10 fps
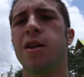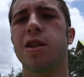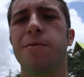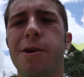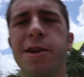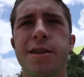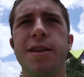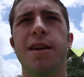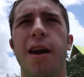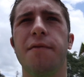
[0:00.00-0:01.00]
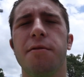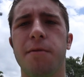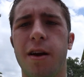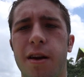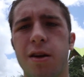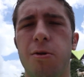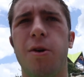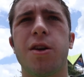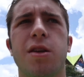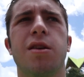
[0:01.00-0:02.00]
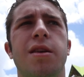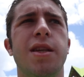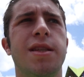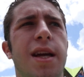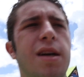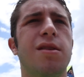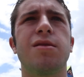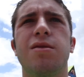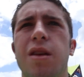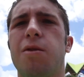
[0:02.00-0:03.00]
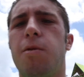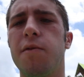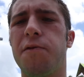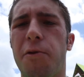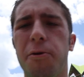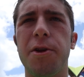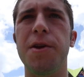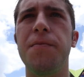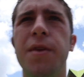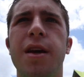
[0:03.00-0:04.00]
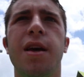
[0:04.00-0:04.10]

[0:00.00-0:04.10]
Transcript: So we just did every ride at Aquatica. It is now like one forty.